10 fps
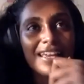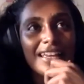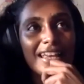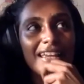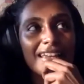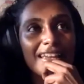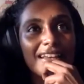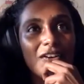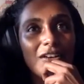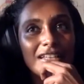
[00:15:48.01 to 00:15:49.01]
like,
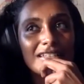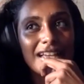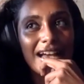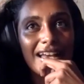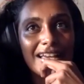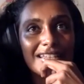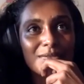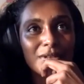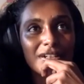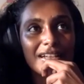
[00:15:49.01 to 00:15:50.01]
all these guys
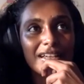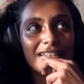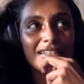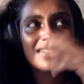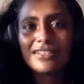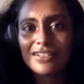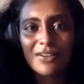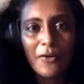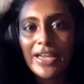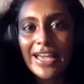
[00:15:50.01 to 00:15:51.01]
were like just
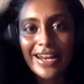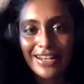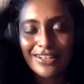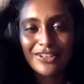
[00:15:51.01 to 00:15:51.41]
going at it,